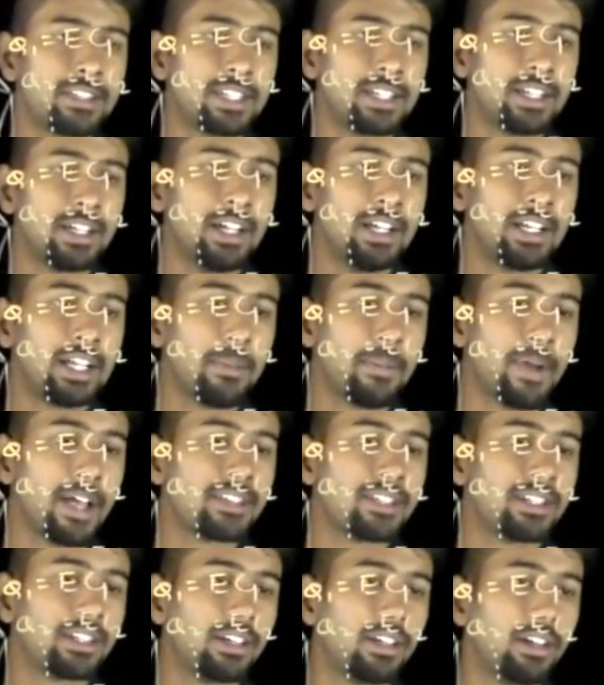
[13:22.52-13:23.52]
a single
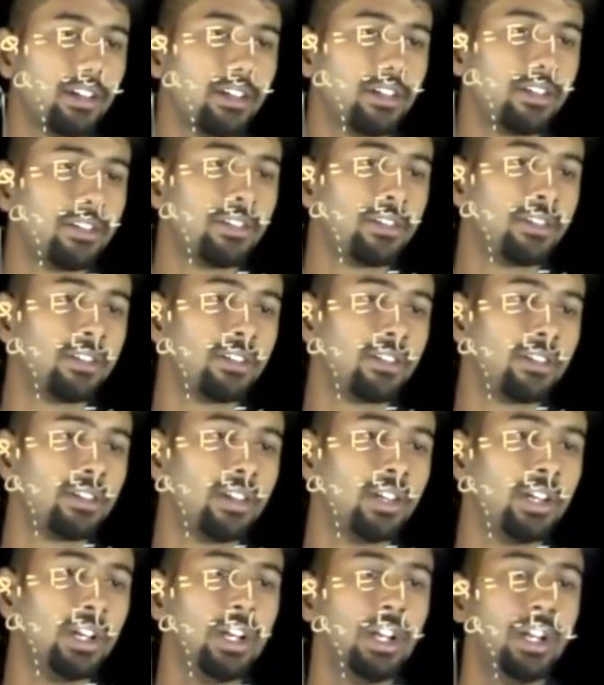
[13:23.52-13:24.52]
capacitor
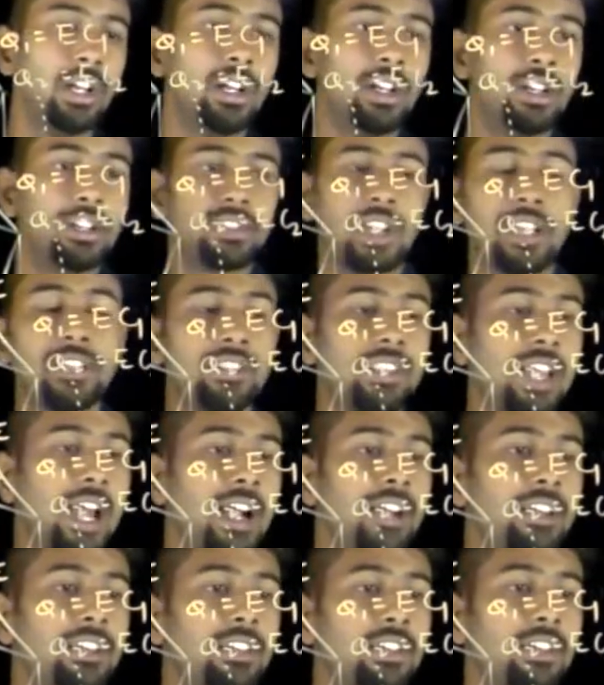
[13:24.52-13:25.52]
such
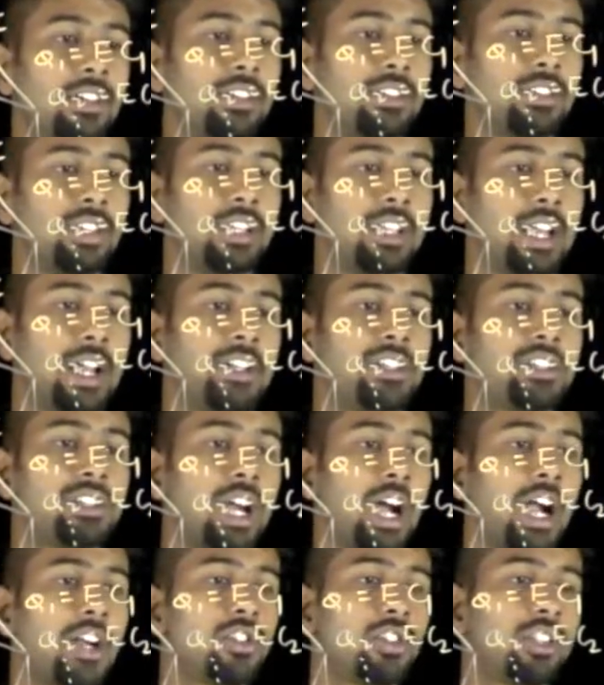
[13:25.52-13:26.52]
that the net
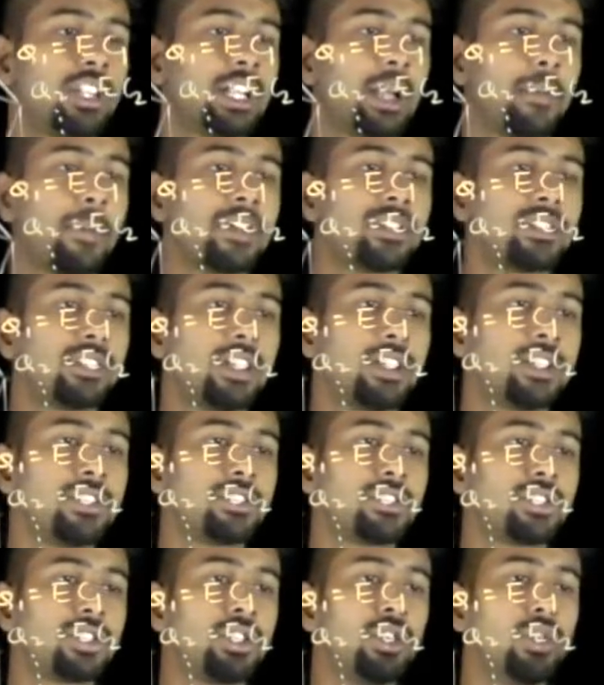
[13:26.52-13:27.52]
charge on the capacitor
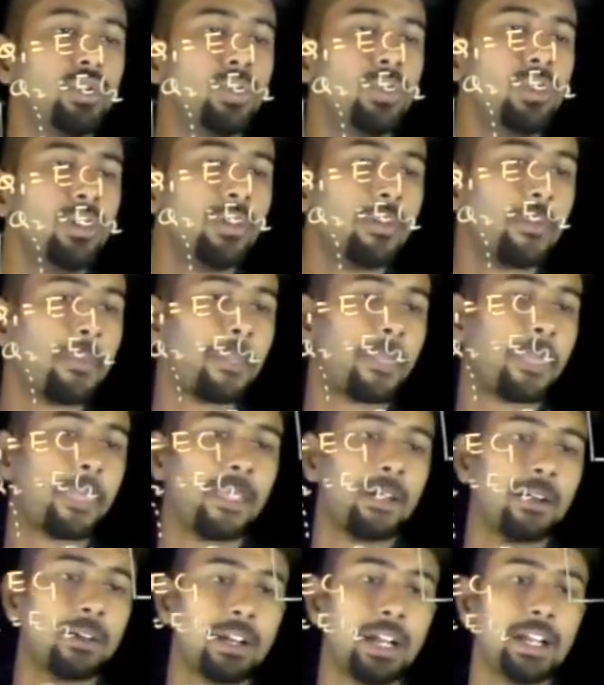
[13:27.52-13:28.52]
is Q,
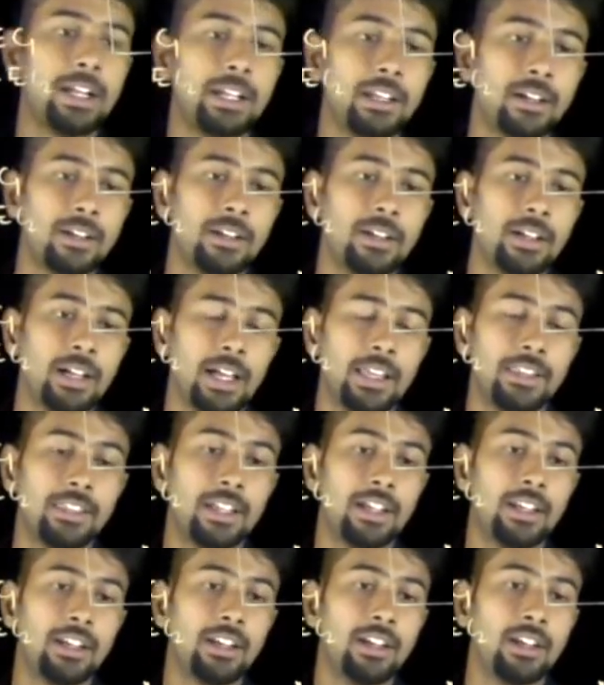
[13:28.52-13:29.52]
right? And
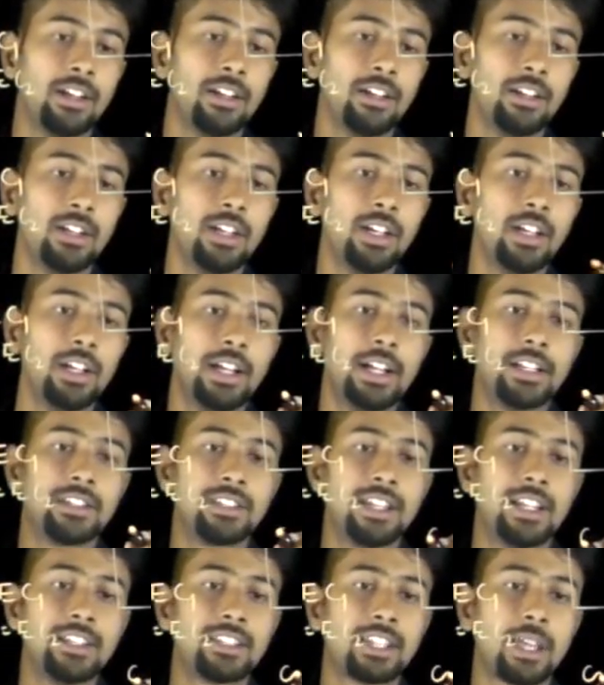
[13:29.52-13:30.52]
then its
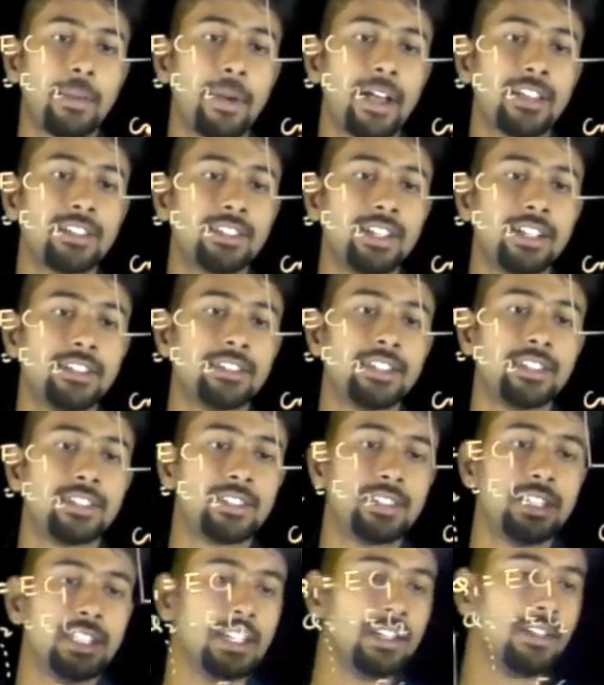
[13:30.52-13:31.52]
net capacitance is
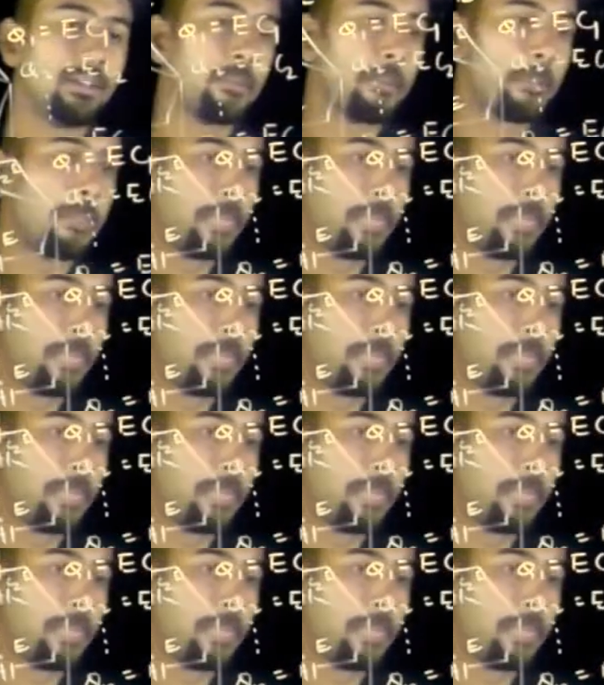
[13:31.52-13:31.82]
C.